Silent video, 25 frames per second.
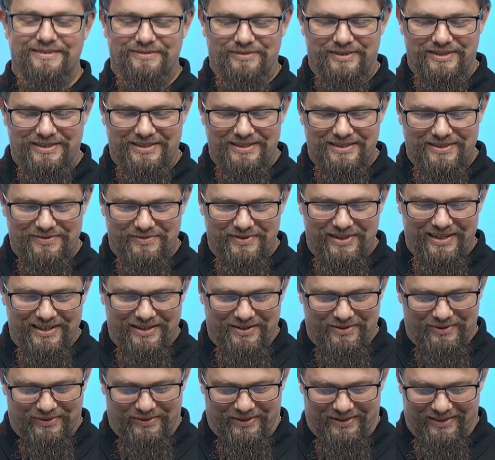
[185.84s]
which is really
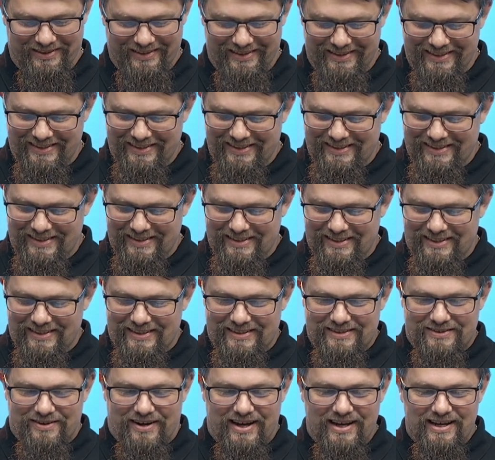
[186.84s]
cool.
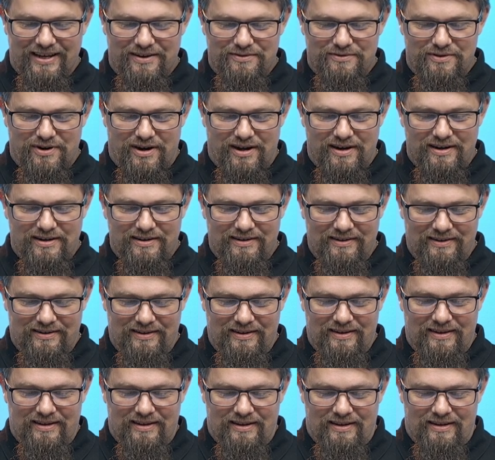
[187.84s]
So I can run
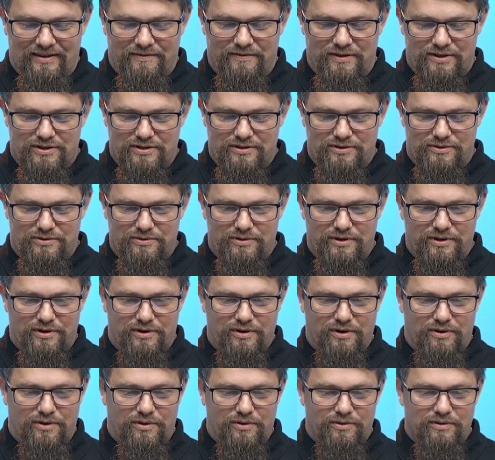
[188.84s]
Visual Studio
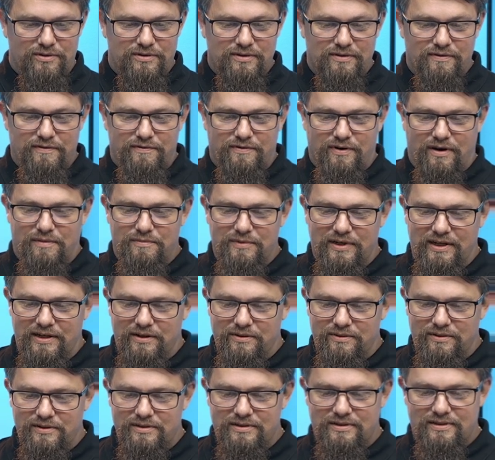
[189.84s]
Code from
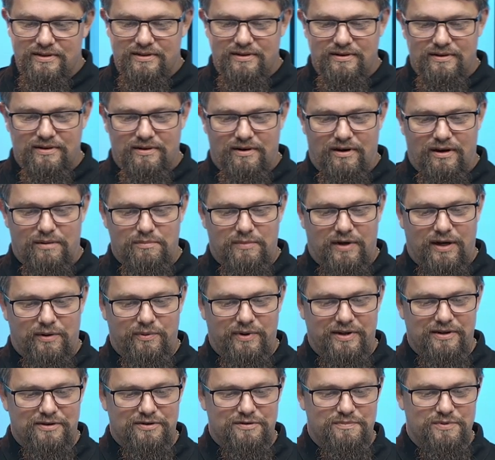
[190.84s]
Linux on my
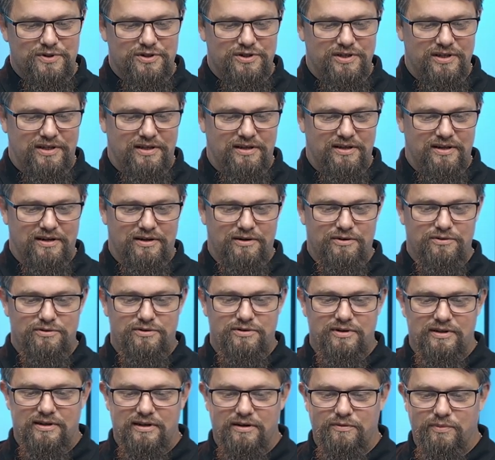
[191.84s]
Windows machine here
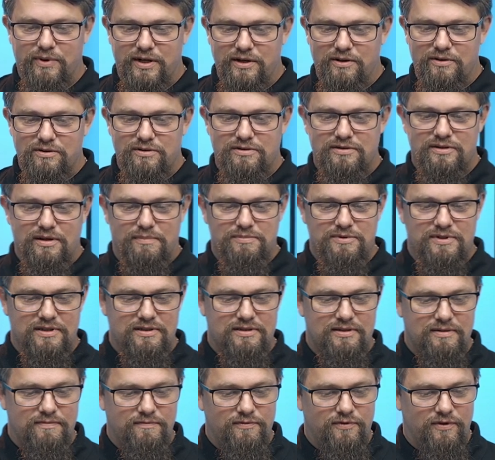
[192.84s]
using the Windows
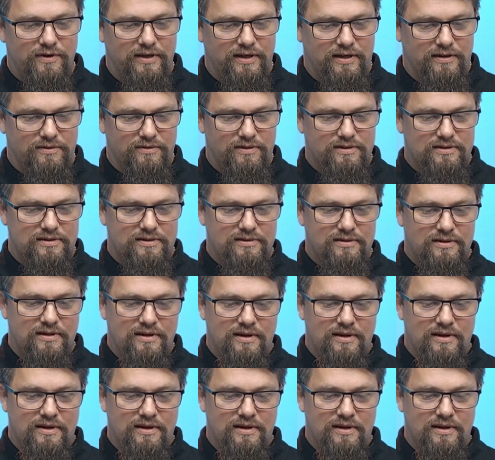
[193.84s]
subsystem for Linux.